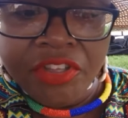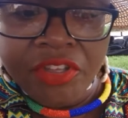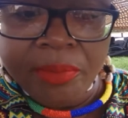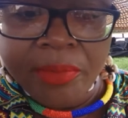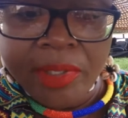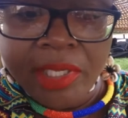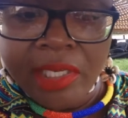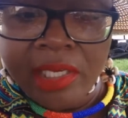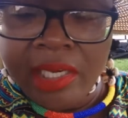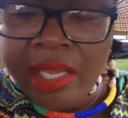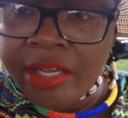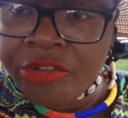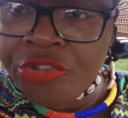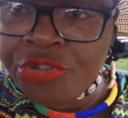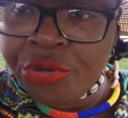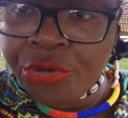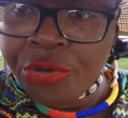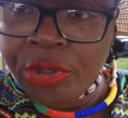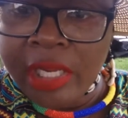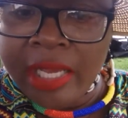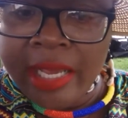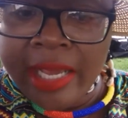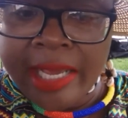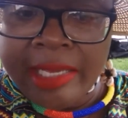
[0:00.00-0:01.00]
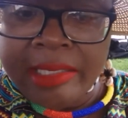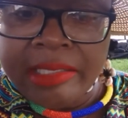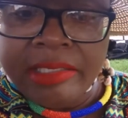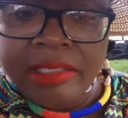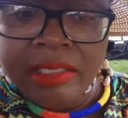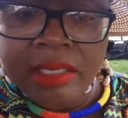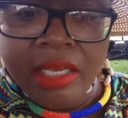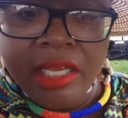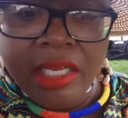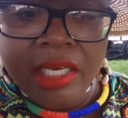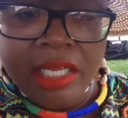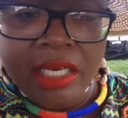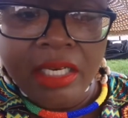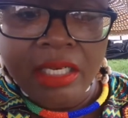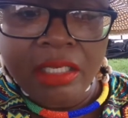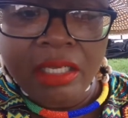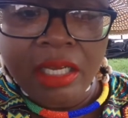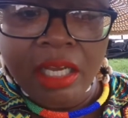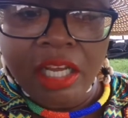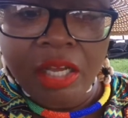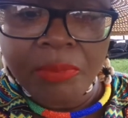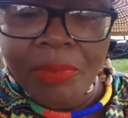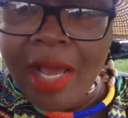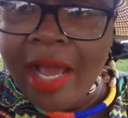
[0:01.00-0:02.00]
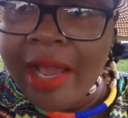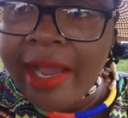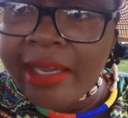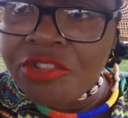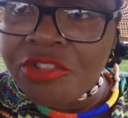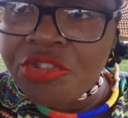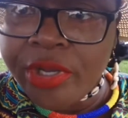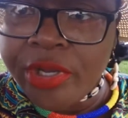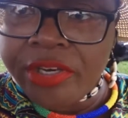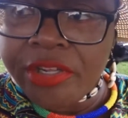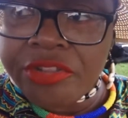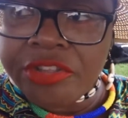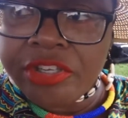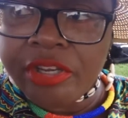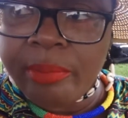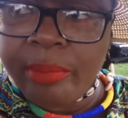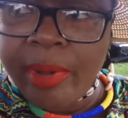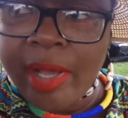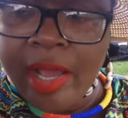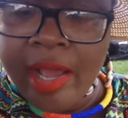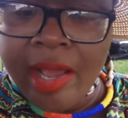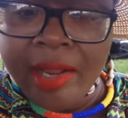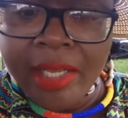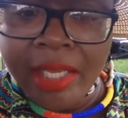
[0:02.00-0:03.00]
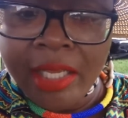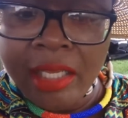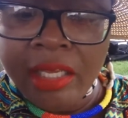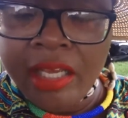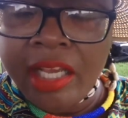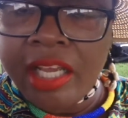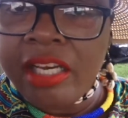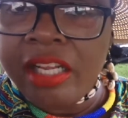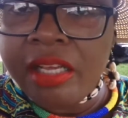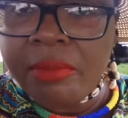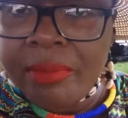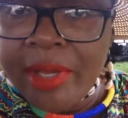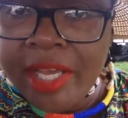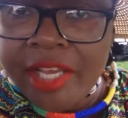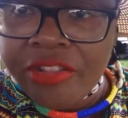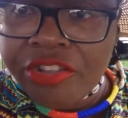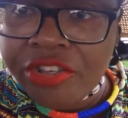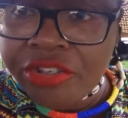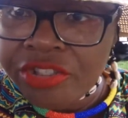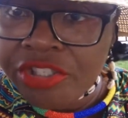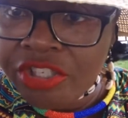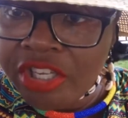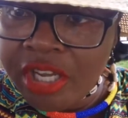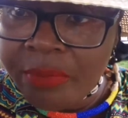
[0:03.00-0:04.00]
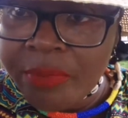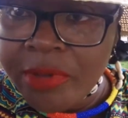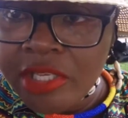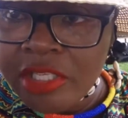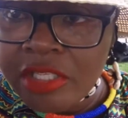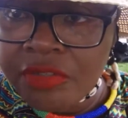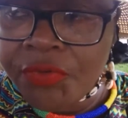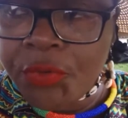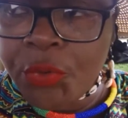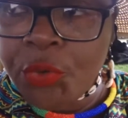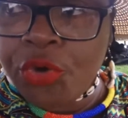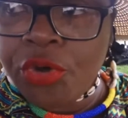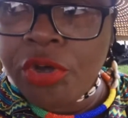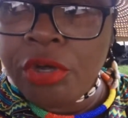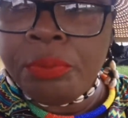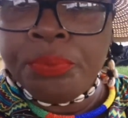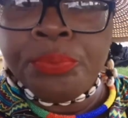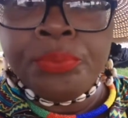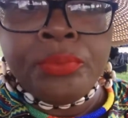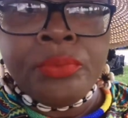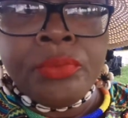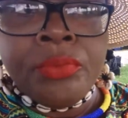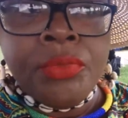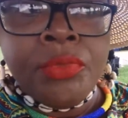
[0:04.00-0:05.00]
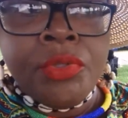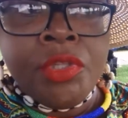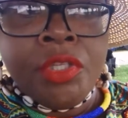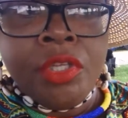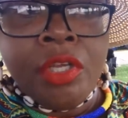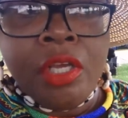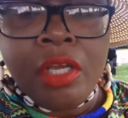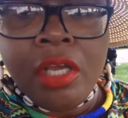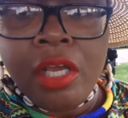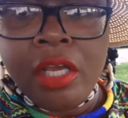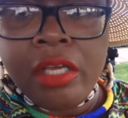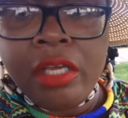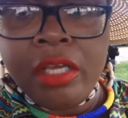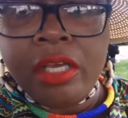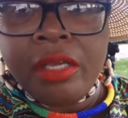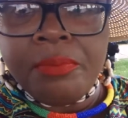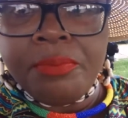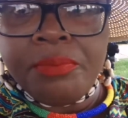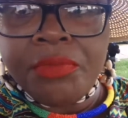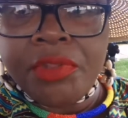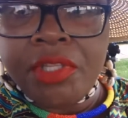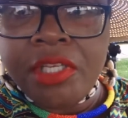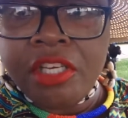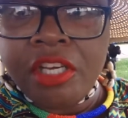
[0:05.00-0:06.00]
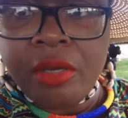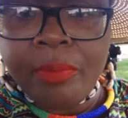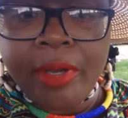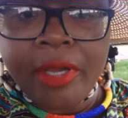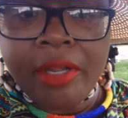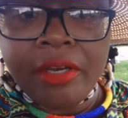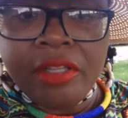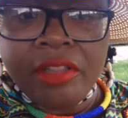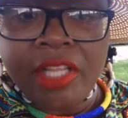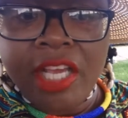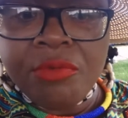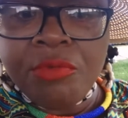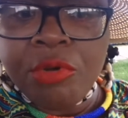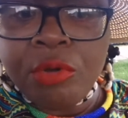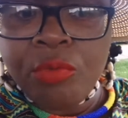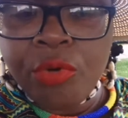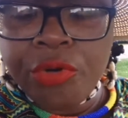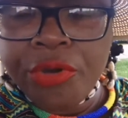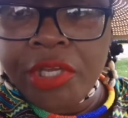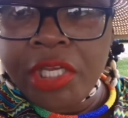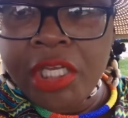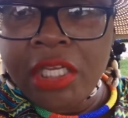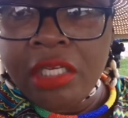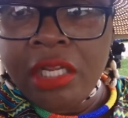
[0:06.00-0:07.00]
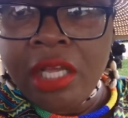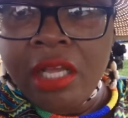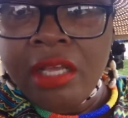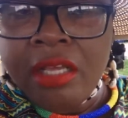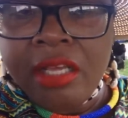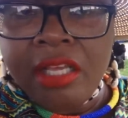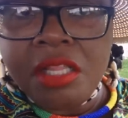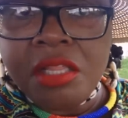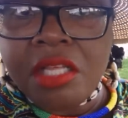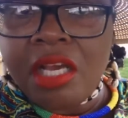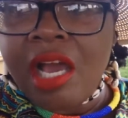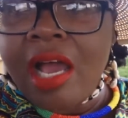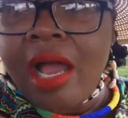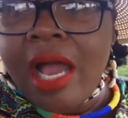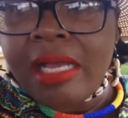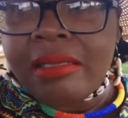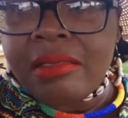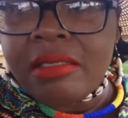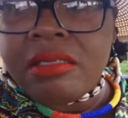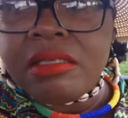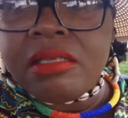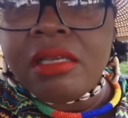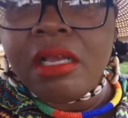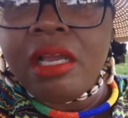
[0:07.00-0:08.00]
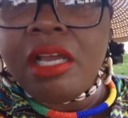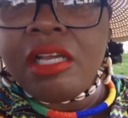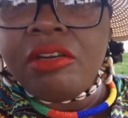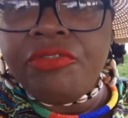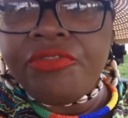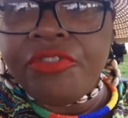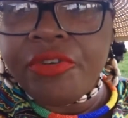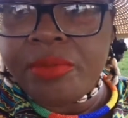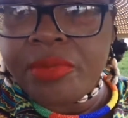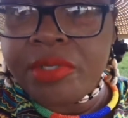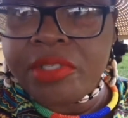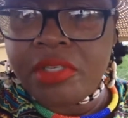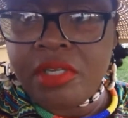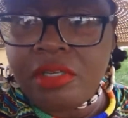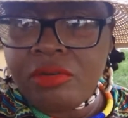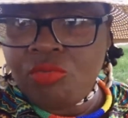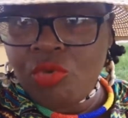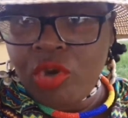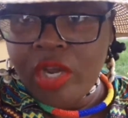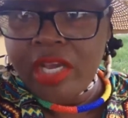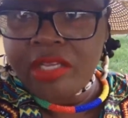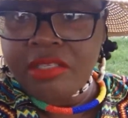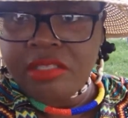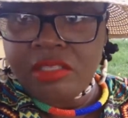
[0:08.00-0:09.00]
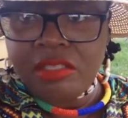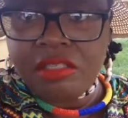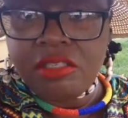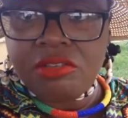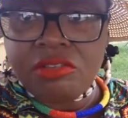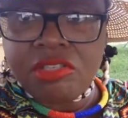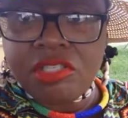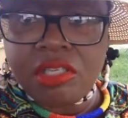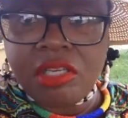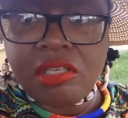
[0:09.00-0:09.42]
them electrolytes and it um, hydrated their body and it made their tummies full and think about it they were working in the hot sun from sunrise until